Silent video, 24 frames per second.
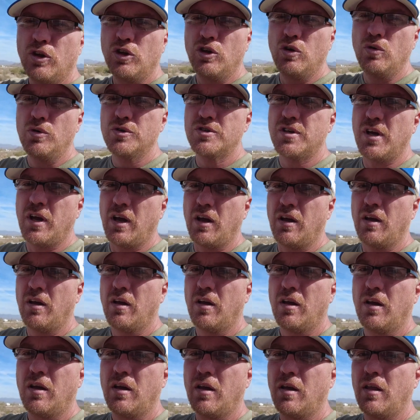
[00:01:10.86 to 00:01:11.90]
using
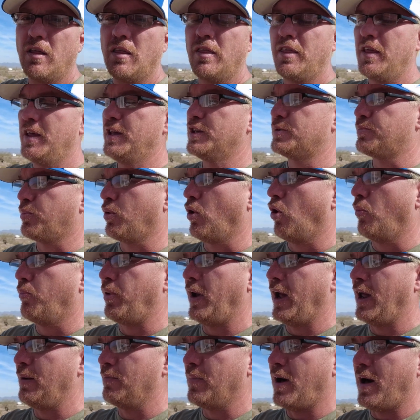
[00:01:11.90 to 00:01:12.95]
these
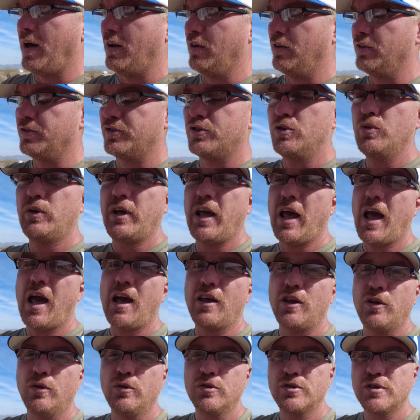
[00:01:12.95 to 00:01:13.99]
propane bottles. You
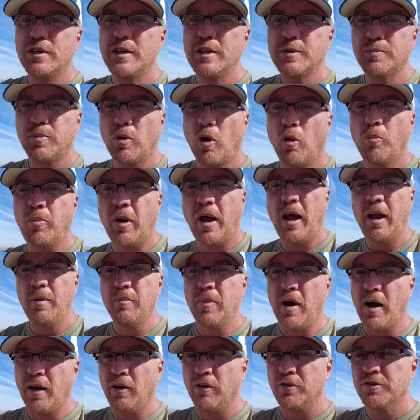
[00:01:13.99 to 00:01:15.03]
can't use these propane
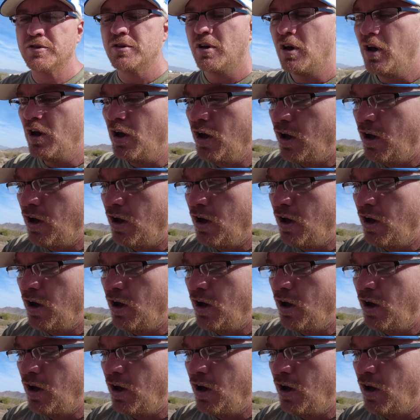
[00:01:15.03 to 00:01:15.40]
bottles